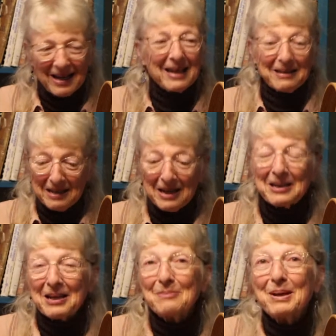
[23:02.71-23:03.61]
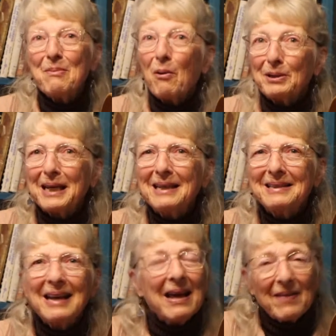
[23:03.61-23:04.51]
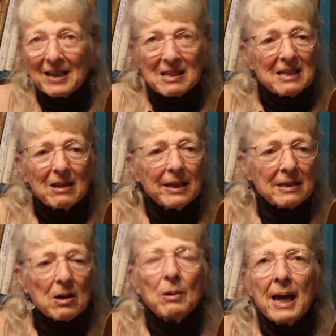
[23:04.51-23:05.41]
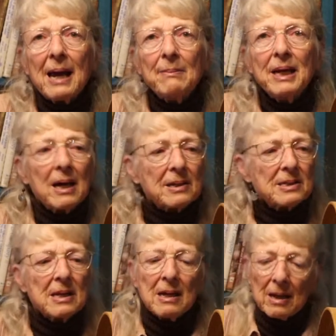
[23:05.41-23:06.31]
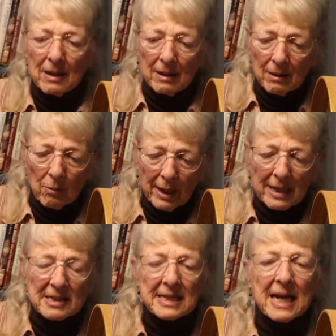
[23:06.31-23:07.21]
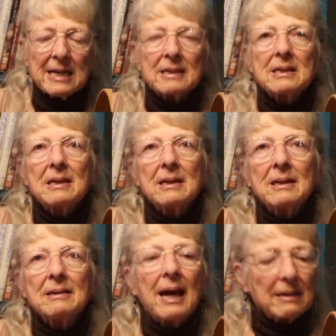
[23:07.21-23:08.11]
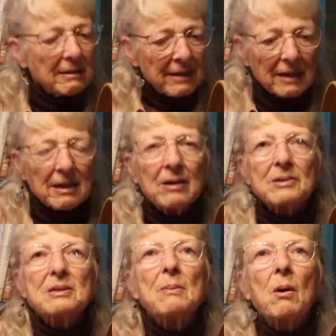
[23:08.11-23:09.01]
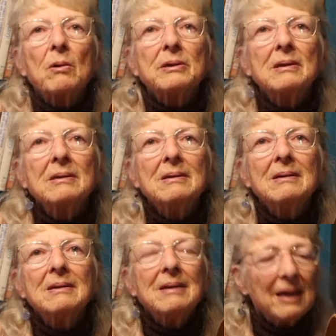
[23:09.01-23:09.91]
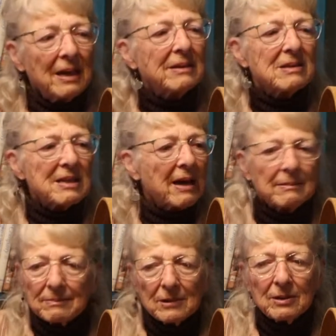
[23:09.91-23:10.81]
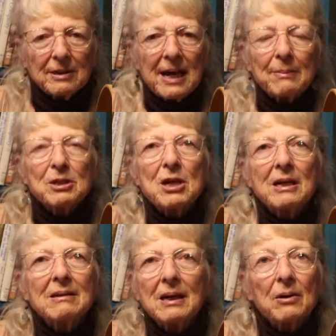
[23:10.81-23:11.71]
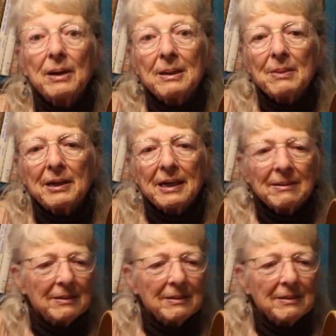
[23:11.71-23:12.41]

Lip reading: it can be moldy, and it's okay, because when I stain it, that kills the mold, and it's not going to damage anything or anybody.